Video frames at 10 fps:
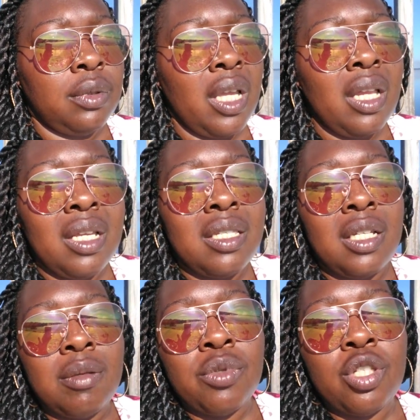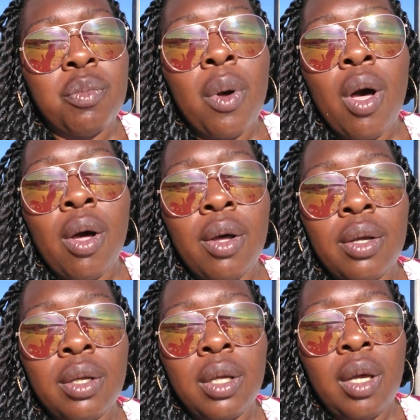And it seems
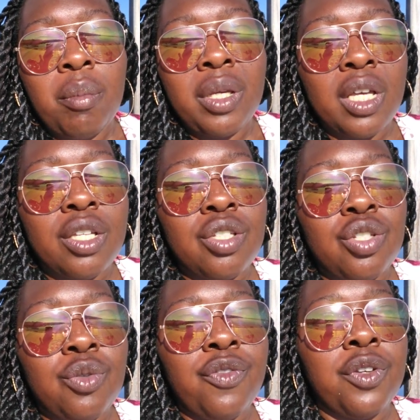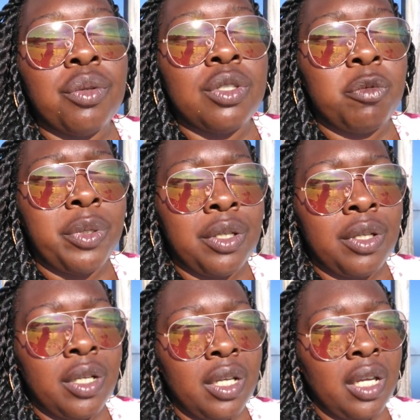small because you feel
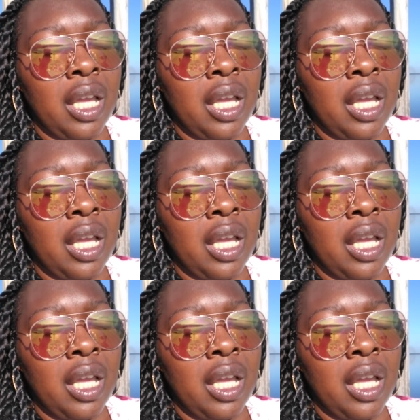spirit,